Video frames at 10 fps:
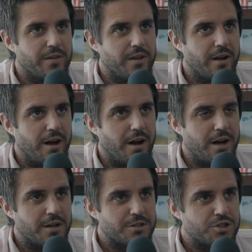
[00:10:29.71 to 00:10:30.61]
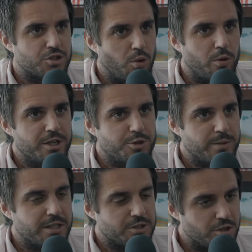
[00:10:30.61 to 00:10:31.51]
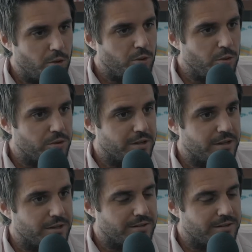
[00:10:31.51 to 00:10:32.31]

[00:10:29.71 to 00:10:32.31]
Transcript: uh, stories being told